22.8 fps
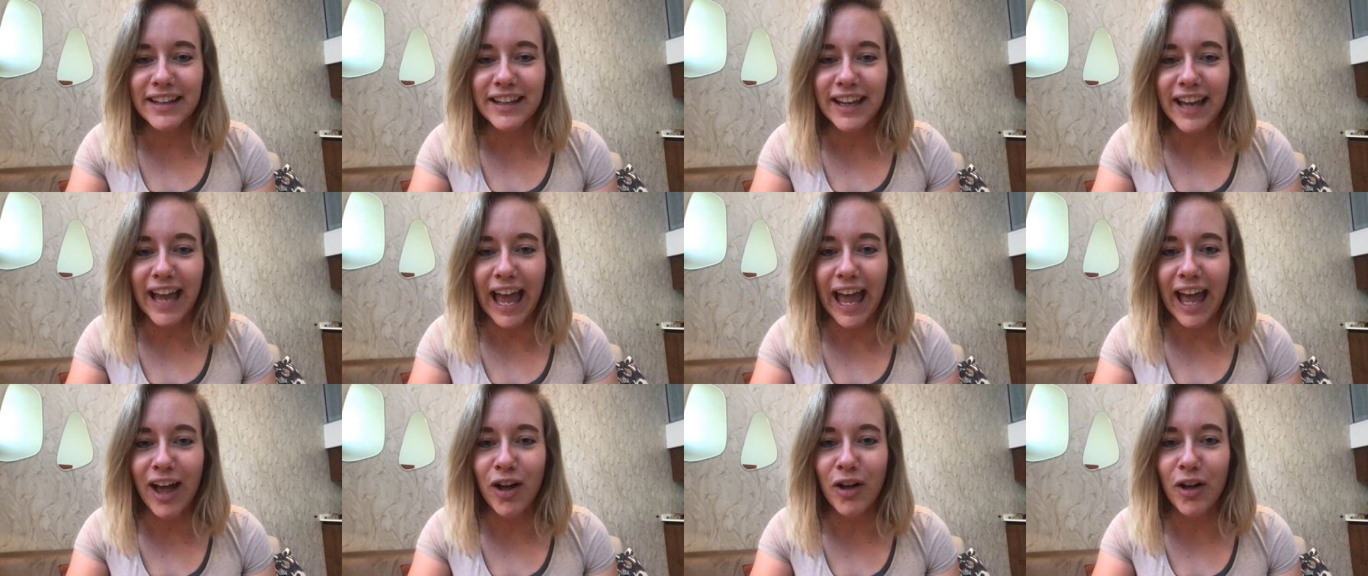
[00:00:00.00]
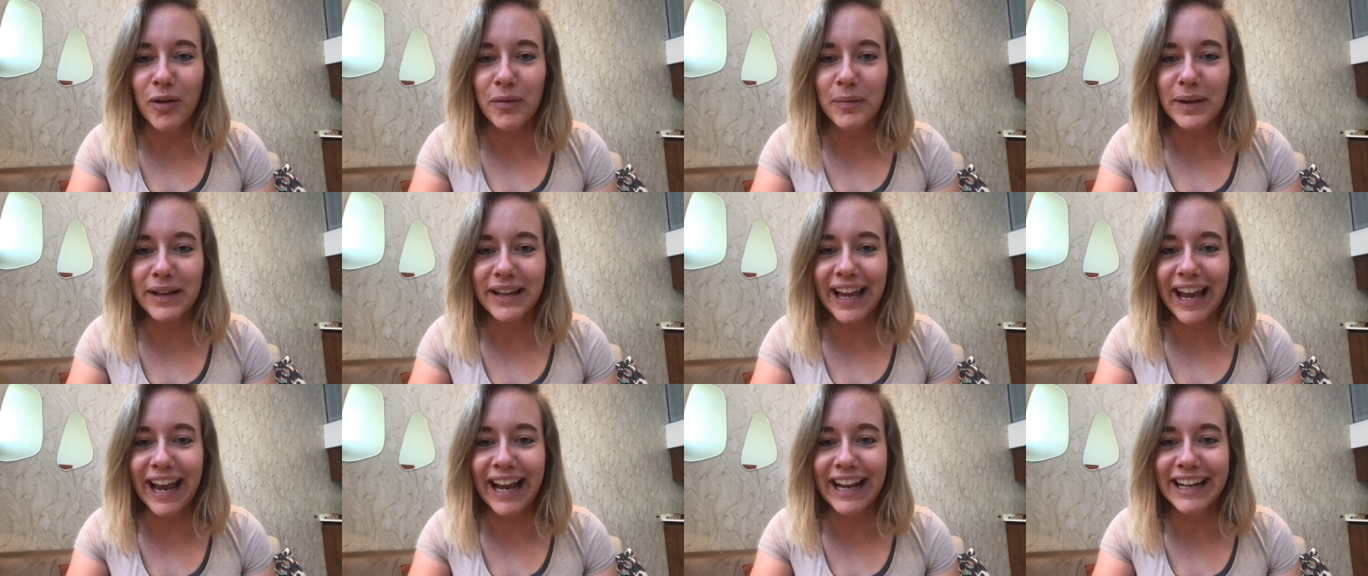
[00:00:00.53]
Hell
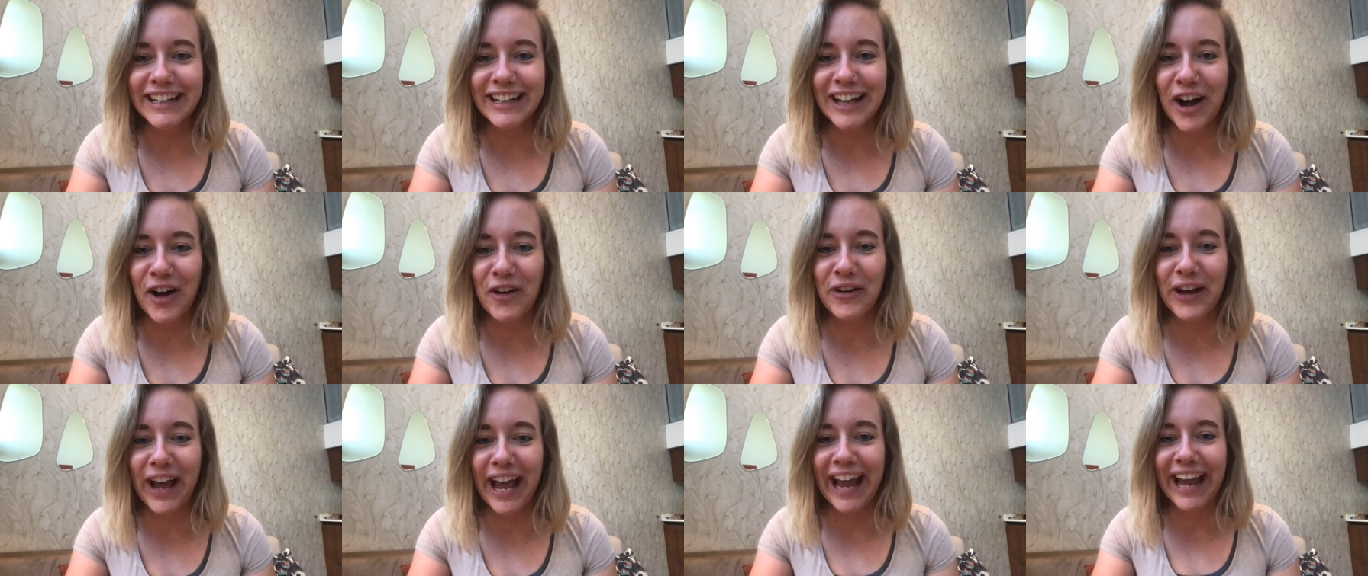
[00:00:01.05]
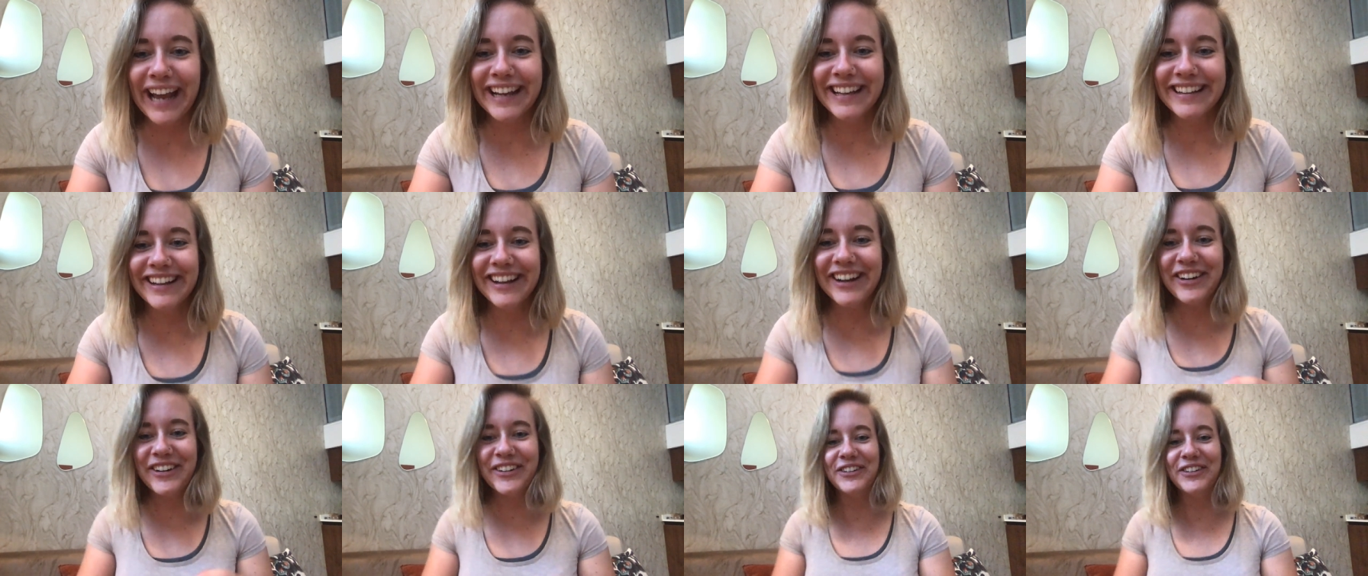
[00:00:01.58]
McCain. Okay.
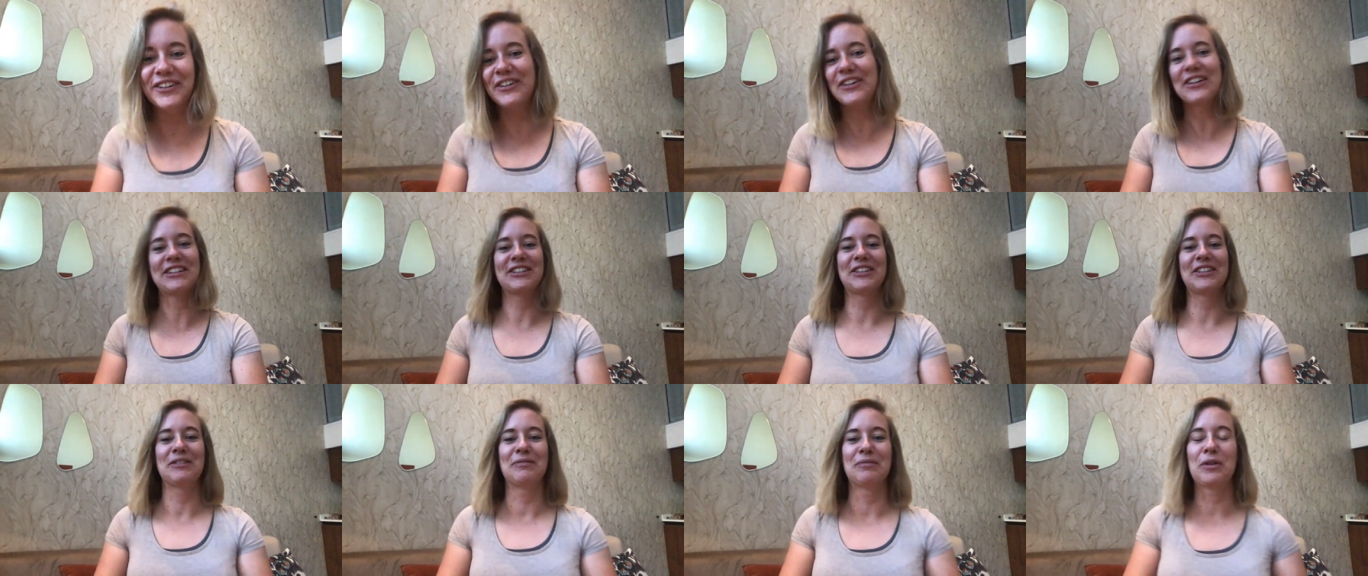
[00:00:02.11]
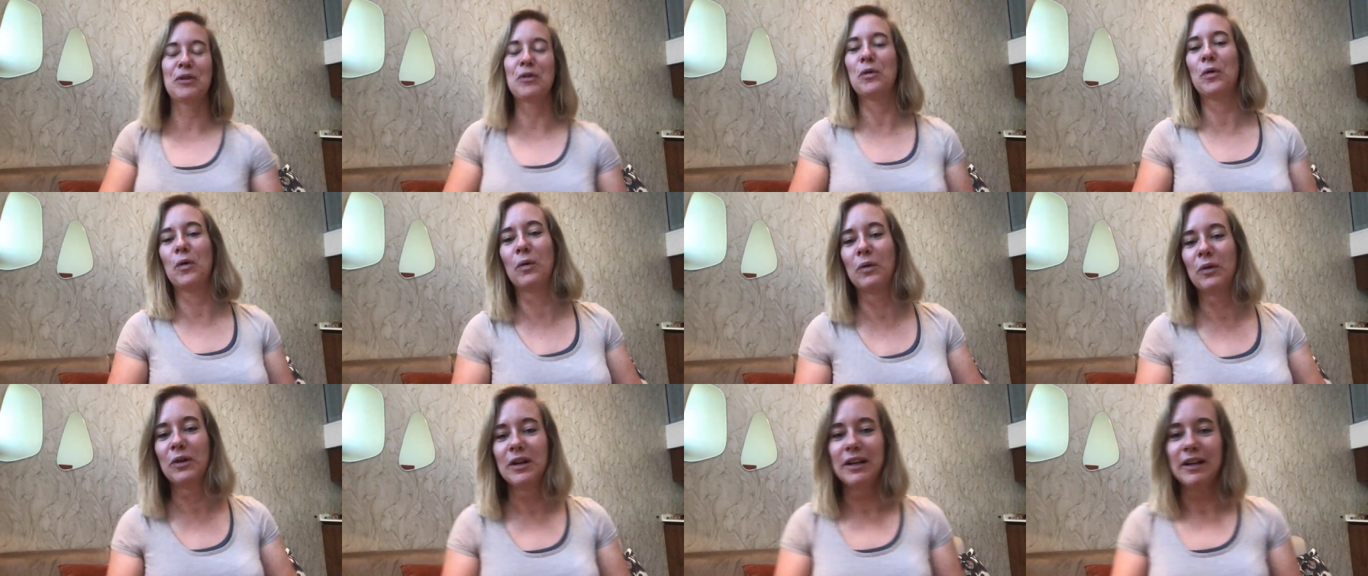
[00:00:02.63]
Oh, awesome, cool.